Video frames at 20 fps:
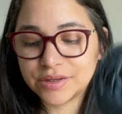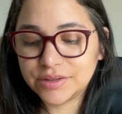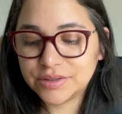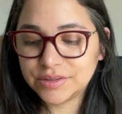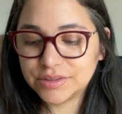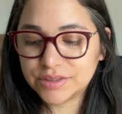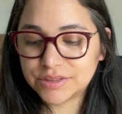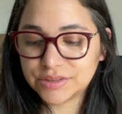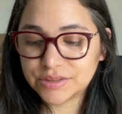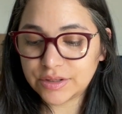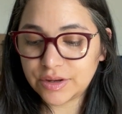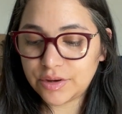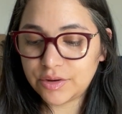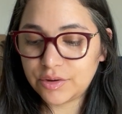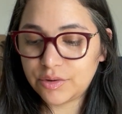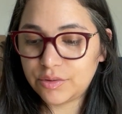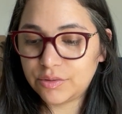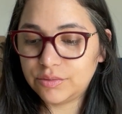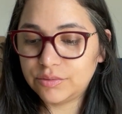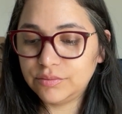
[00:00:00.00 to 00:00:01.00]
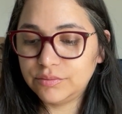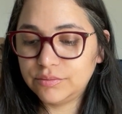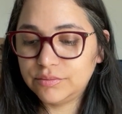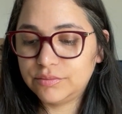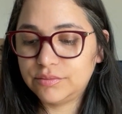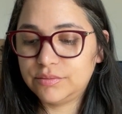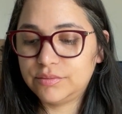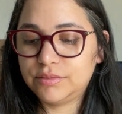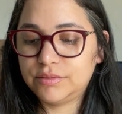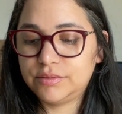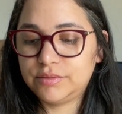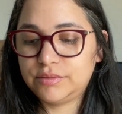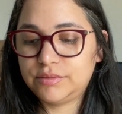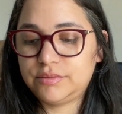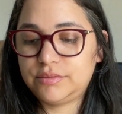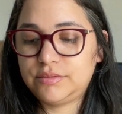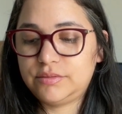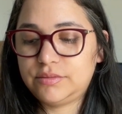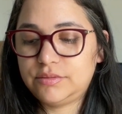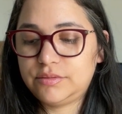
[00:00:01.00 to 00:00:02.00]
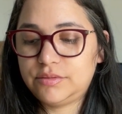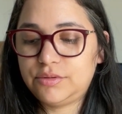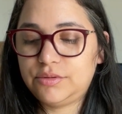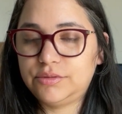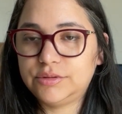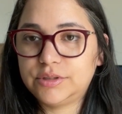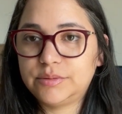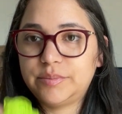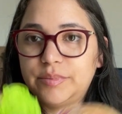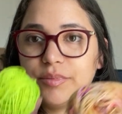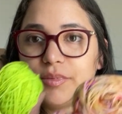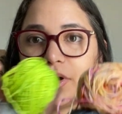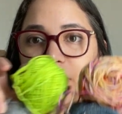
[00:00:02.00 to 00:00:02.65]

So hold them